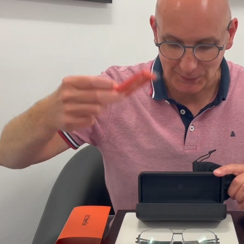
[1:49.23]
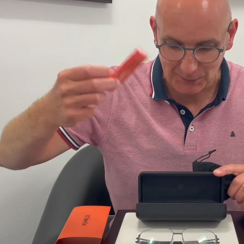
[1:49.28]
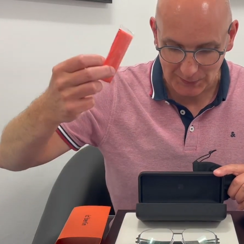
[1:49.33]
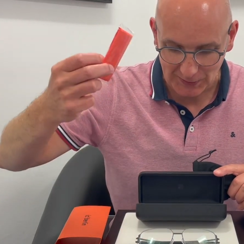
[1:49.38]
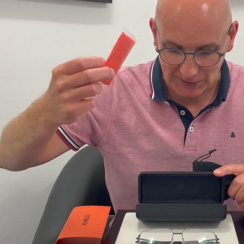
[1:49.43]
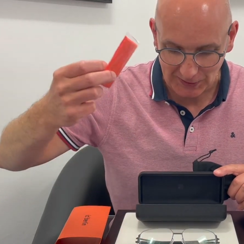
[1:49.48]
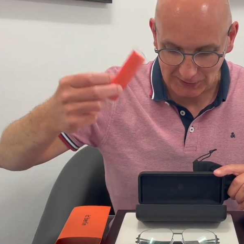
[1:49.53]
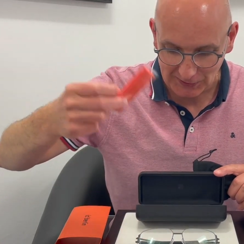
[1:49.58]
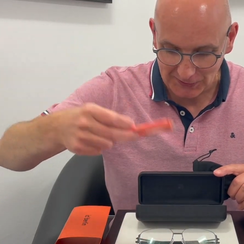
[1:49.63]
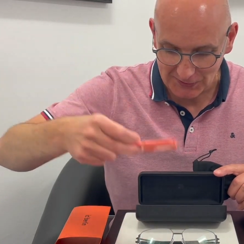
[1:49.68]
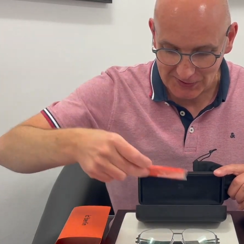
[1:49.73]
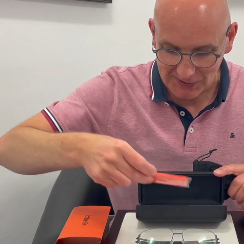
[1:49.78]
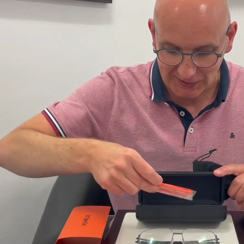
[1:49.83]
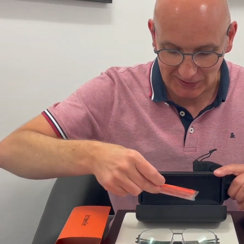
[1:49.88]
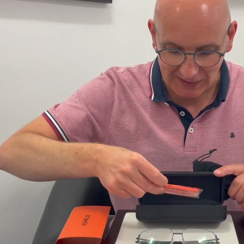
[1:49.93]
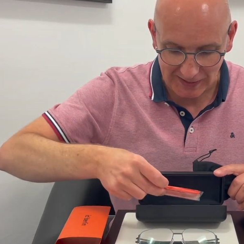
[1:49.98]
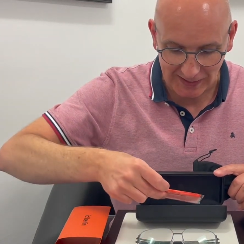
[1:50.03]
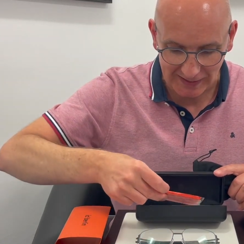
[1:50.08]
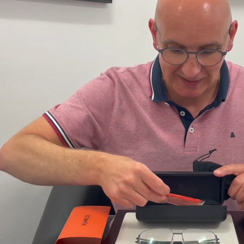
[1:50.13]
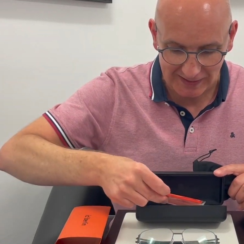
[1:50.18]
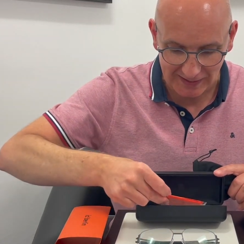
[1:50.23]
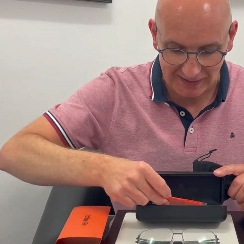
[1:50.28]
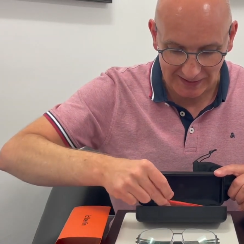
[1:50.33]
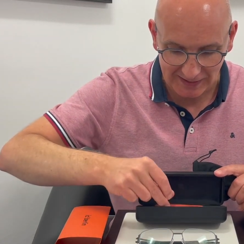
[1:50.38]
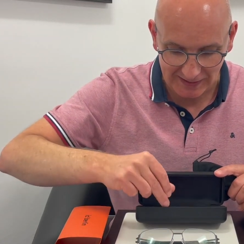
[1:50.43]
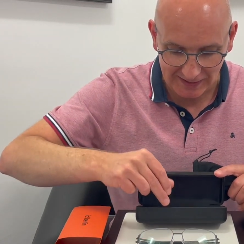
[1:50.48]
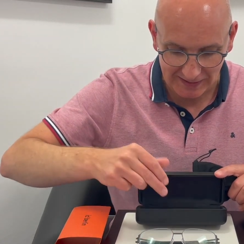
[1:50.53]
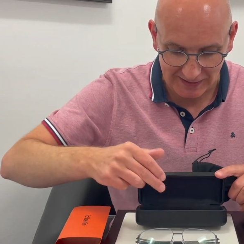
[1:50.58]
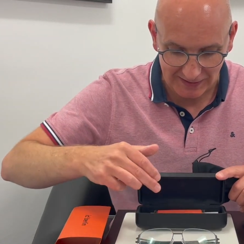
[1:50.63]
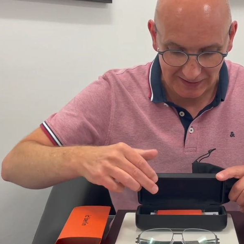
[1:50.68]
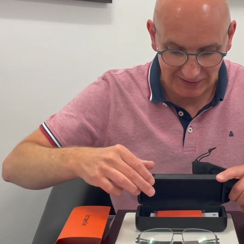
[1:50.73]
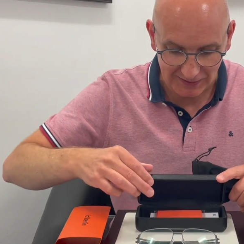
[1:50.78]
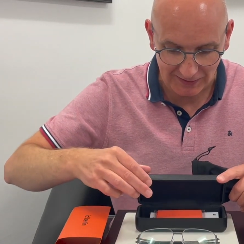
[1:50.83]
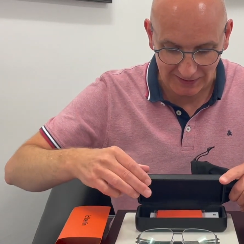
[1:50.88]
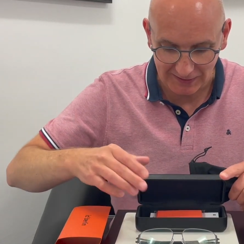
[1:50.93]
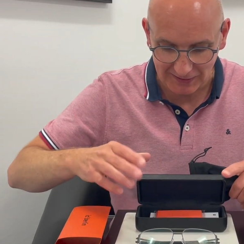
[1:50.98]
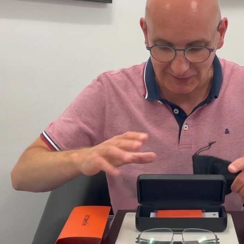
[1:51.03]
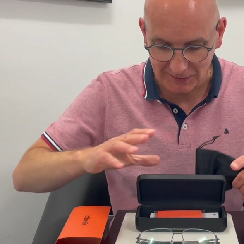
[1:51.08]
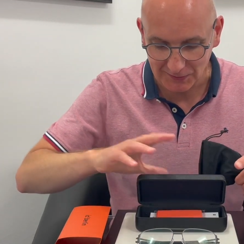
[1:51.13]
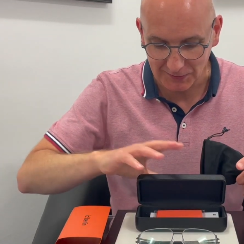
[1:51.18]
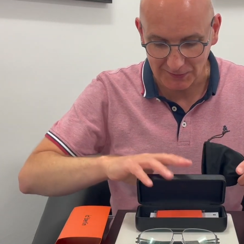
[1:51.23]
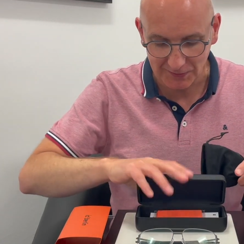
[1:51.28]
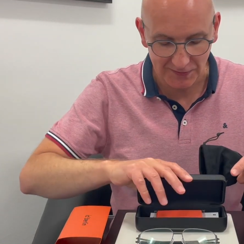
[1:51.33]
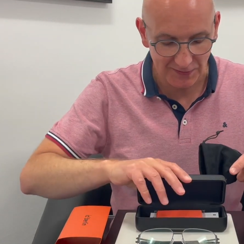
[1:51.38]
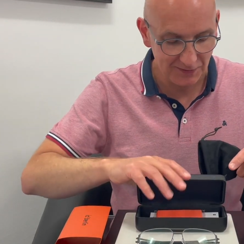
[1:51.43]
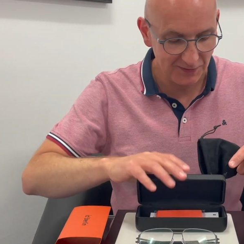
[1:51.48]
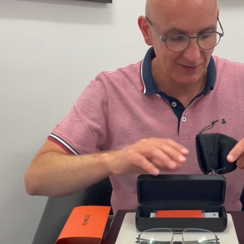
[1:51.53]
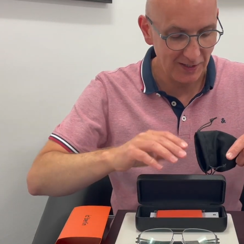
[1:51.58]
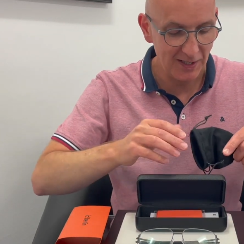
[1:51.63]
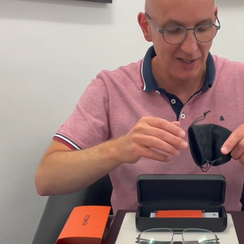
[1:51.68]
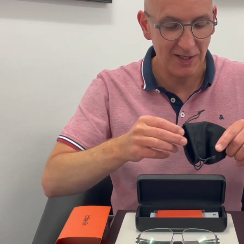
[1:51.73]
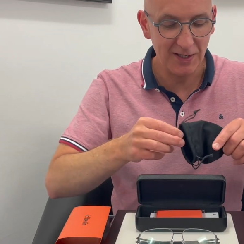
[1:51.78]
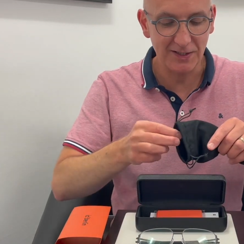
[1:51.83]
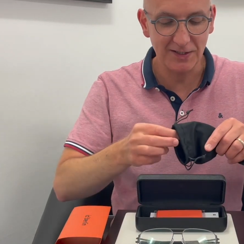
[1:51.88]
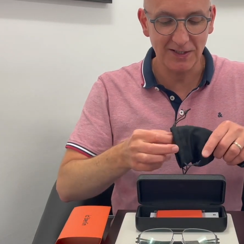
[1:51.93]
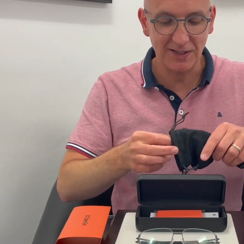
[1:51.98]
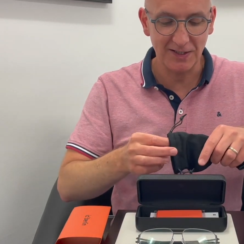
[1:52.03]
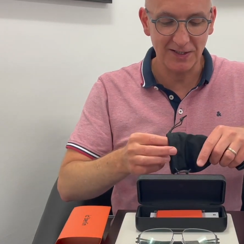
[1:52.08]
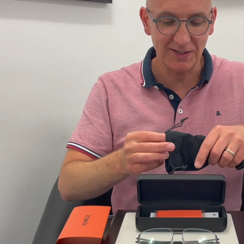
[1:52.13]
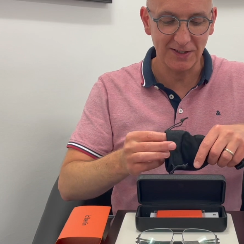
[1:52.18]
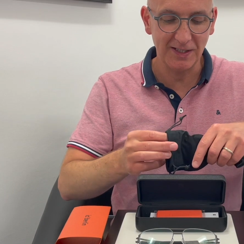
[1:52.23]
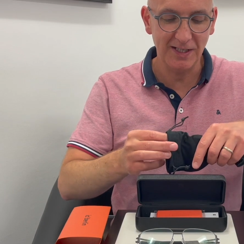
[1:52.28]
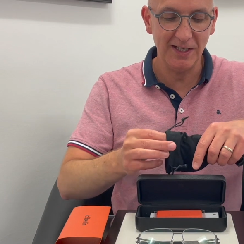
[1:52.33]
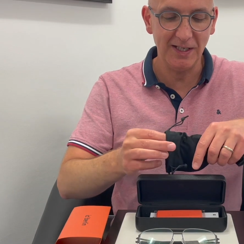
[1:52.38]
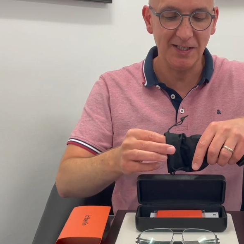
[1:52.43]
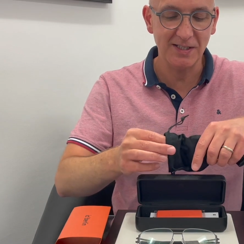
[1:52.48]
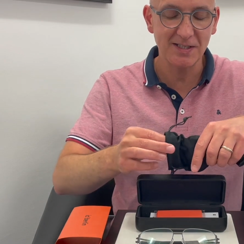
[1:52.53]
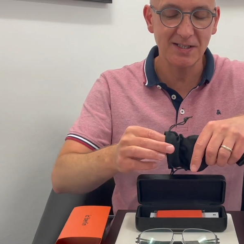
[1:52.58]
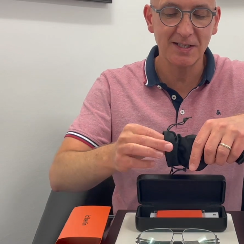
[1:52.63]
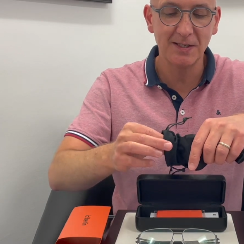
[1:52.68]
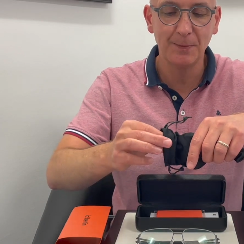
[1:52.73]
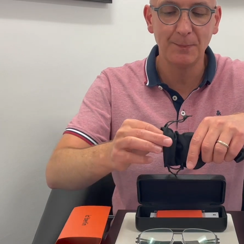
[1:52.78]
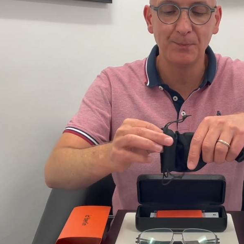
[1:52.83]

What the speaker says: But a user guide, a cleaning cloth, hard case.